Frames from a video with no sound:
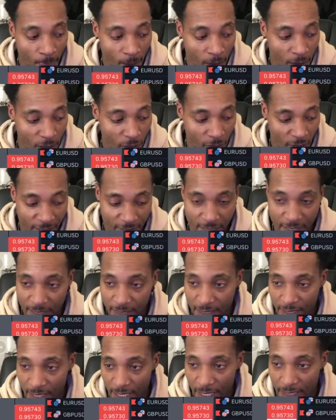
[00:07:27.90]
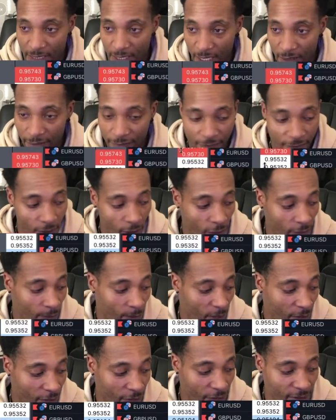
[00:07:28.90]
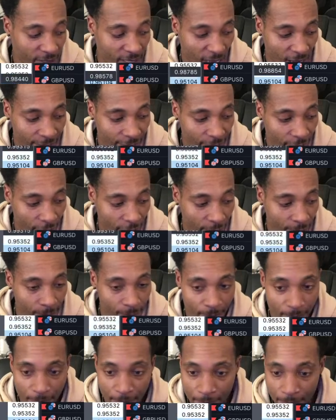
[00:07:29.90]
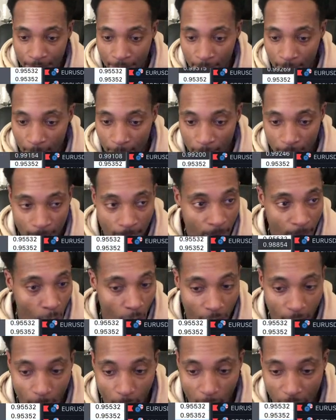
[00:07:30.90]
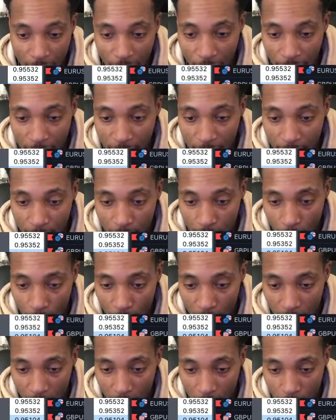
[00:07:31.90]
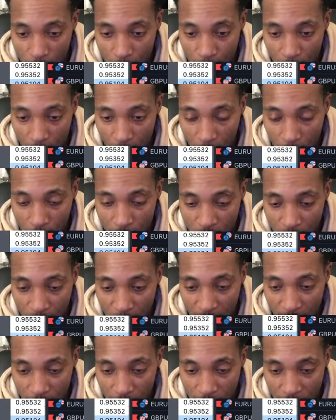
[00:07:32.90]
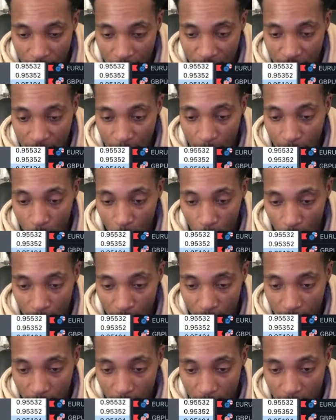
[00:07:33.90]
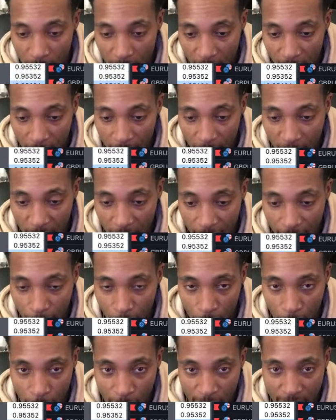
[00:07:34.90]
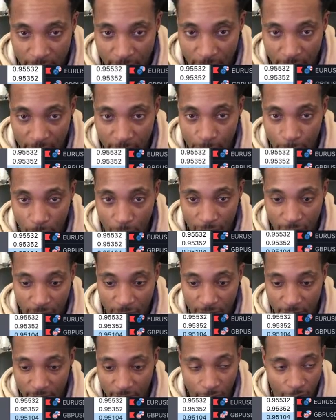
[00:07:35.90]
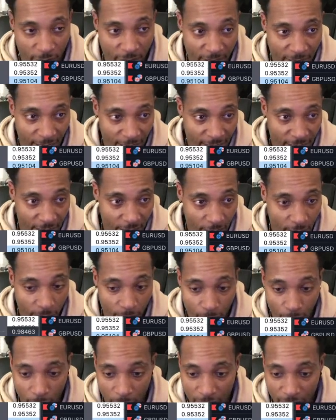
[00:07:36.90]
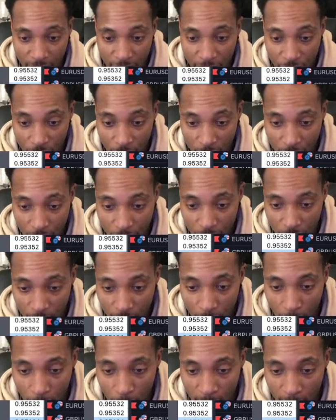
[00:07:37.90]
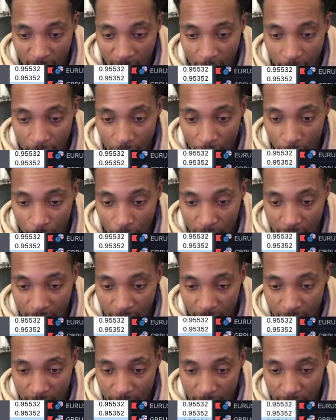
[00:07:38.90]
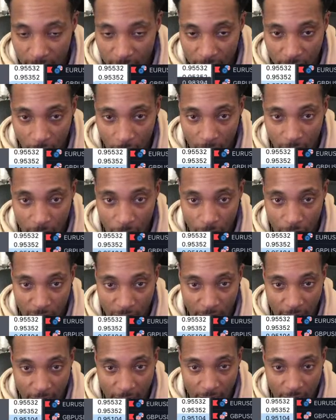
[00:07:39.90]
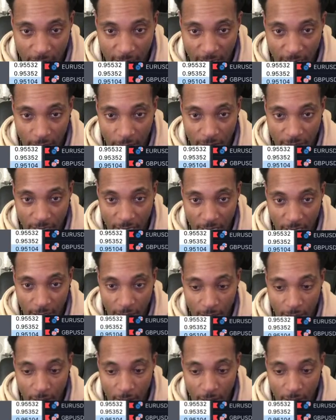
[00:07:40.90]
USD CHF on the monthly time frame. On the monthly, broken close below some levels of support, came back for a retest, previously retested previous structure support, now turned resistance and starting to reject to the downside.